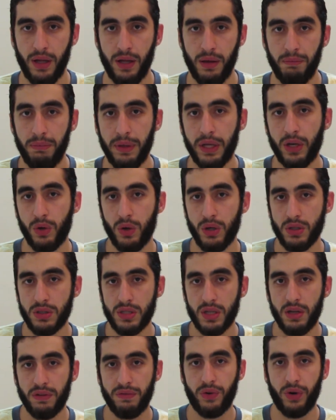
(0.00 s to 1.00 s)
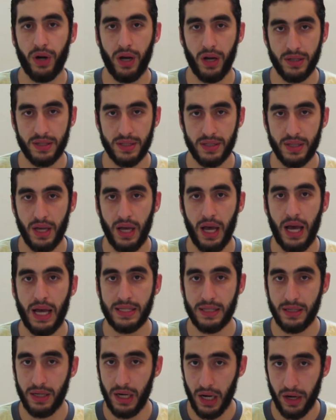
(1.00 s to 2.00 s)
Because for us, as
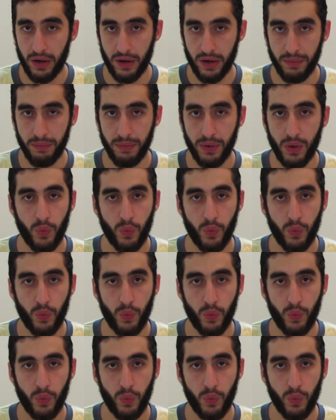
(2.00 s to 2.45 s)
an Arab,